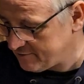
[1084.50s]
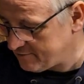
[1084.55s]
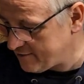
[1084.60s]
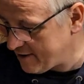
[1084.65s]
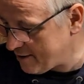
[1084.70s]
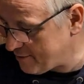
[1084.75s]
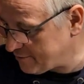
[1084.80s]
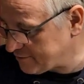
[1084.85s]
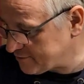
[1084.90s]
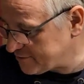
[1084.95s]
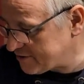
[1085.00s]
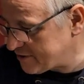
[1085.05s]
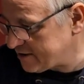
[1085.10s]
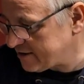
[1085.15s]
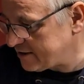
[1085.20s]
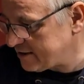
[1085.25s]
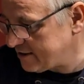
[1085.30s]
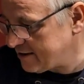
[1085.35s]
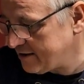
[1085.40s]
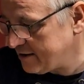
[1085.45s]

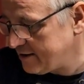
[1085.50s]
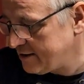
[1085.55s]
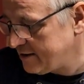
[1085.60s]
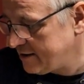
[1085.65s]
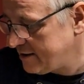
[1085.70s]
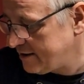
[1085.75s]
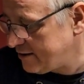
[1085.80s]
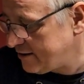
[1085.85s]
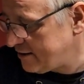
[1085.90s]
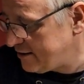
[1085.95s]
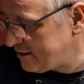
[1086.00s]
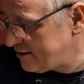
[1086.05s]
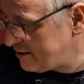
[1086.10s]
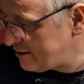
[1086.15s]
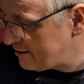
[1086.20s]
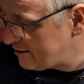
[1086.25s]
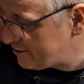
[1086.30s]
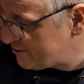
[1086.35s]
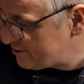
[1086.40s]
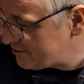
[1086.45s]
round
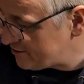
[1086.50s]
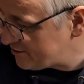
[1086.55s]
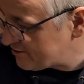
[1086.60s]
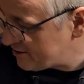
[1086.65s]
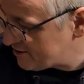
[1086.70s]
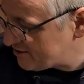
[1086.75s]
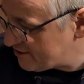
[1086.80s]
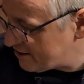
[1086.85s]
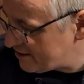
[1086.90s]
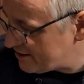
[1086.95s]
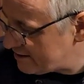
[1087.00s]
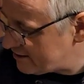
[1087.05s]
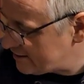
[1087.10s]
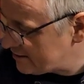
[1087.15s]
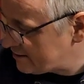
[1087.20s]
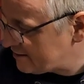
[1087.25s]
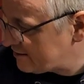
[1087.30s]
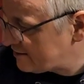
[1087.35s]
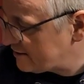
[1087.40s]
onions this year.